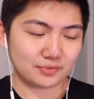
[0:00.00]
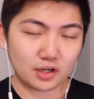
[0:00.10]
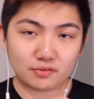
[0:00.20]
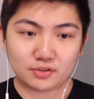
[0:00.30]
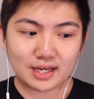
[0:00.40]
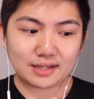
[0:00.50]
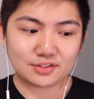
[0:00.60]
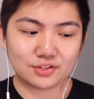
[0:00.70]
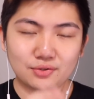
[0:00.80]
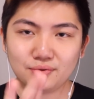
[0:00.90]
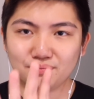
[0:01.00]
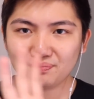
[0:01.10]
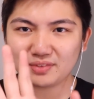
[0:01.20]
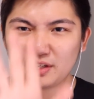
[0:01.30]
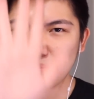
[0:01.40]
of that, so
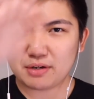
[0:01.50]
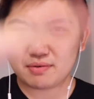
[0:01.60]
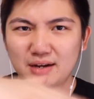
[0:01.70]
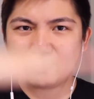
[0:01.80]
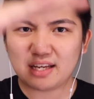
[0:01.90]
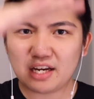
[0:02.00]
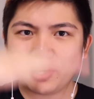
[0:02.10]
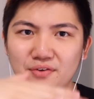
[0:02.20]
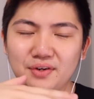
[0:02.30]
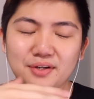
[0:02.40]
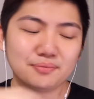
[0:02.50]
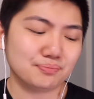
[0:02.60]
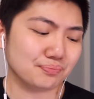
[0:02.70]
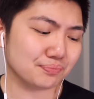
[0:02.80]
it'll be around that area.